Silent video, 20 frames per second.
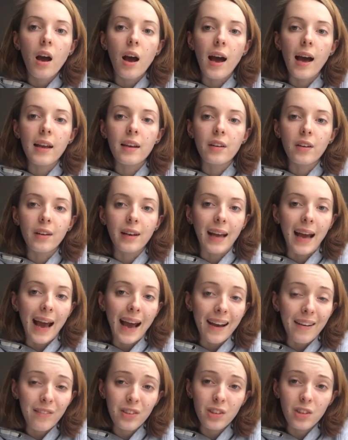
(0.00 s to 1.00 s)
And I
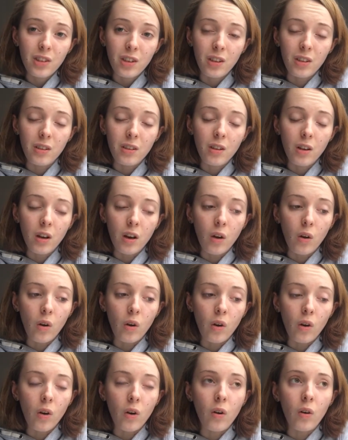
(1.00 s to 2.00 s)
haven't done a lot